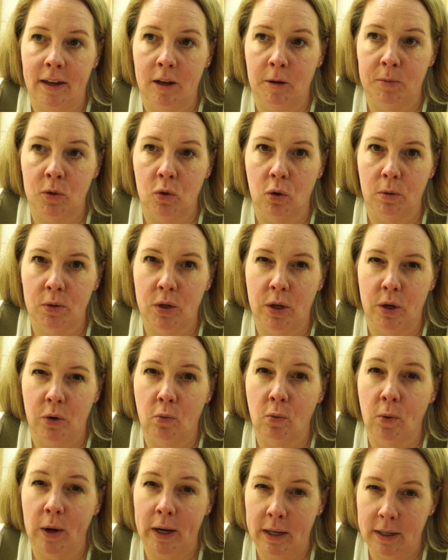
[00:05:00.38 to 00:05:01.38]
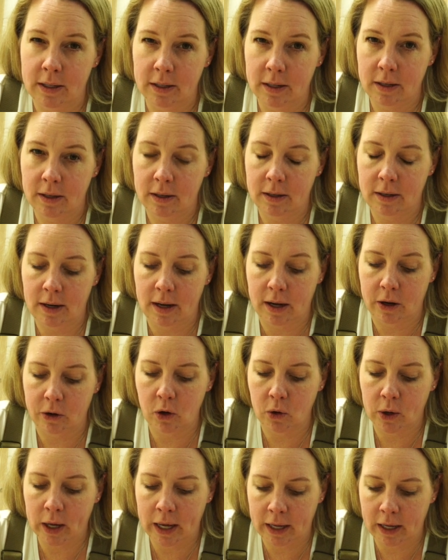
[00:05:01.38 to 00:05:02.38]
absorption rate. Now
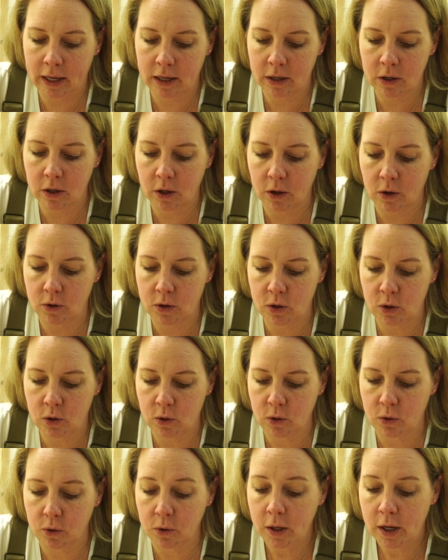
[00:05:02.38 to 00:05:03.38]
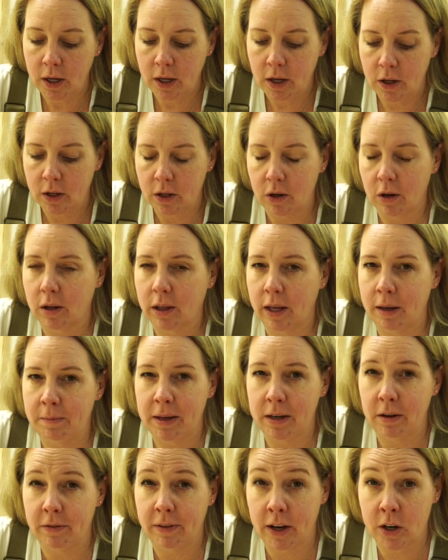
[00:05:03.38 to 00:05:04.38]
you can go to your clay
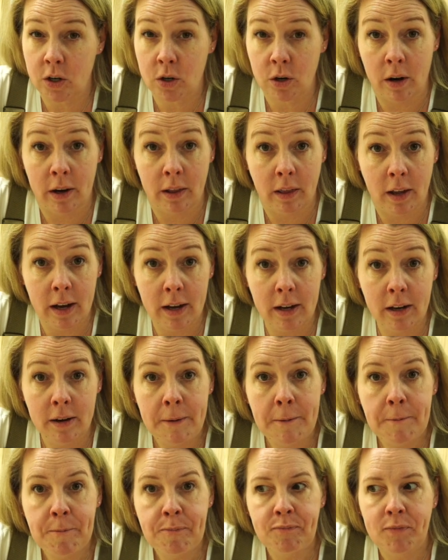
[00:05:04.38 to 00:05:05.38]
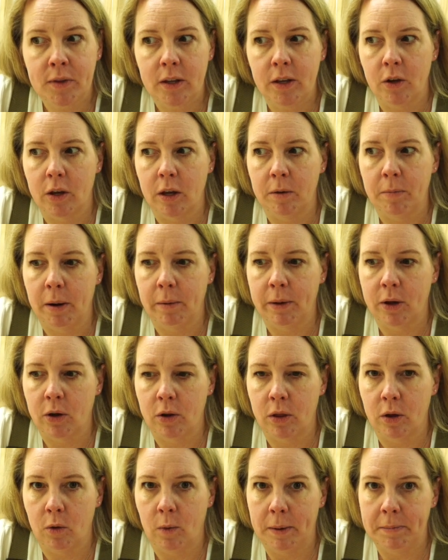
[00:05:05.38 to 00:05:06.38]
manufacturer online. You can probably go
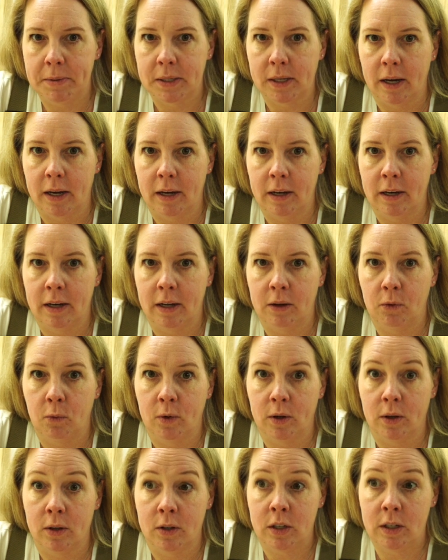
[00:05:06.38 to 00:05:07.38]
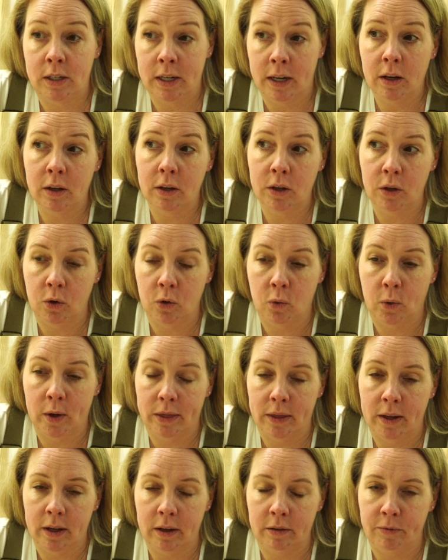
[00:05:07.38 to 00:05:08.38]
to their website and it will tell you
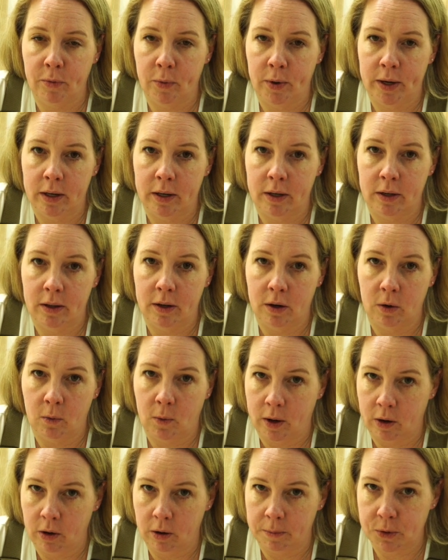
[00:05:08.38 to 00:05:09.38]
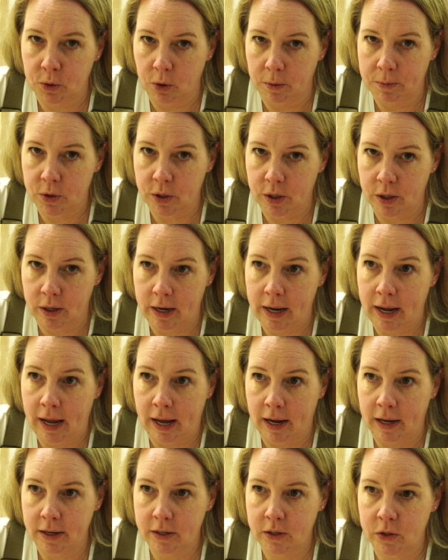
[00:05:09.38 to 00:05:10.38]
what they've rated their water absorption
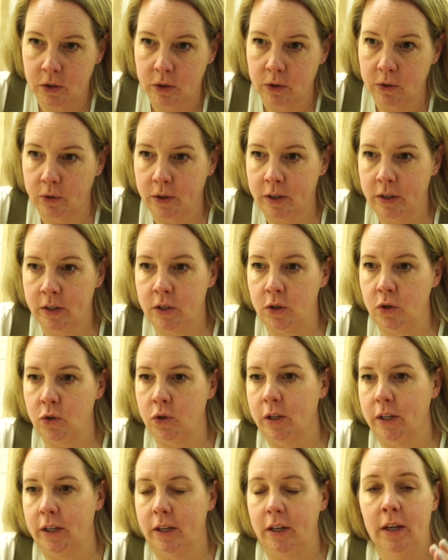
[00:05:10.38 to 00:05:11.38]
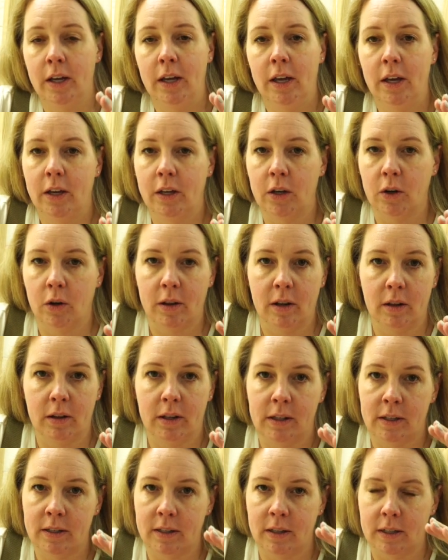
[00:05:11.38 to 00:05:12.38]
at. So it's usually, they'll
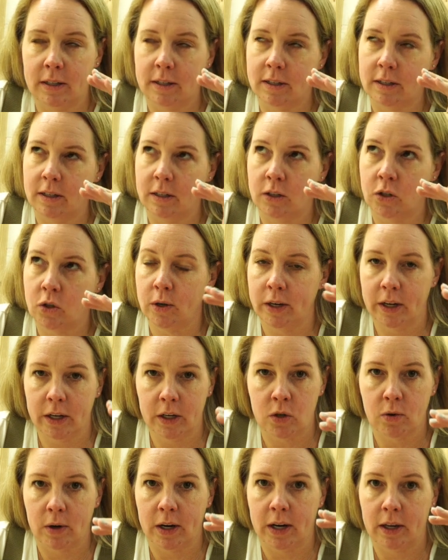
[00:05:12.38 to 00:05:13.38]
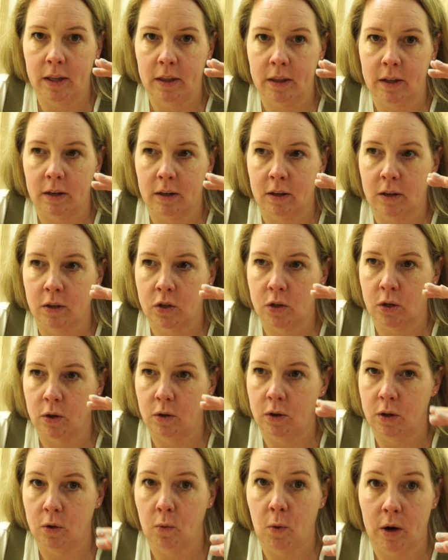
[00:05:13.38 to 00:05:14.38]
list the shrinkage rate, they'll
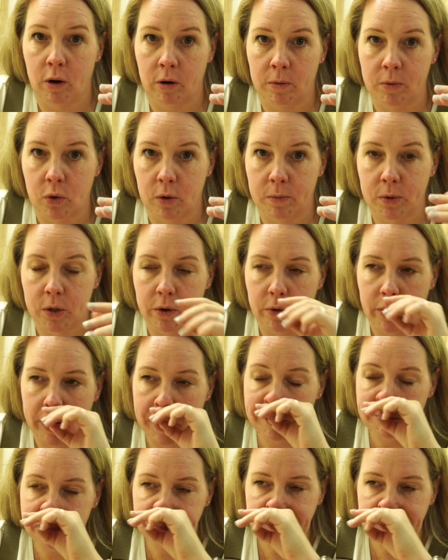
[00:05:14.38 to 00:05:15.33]
show the water absorption rate.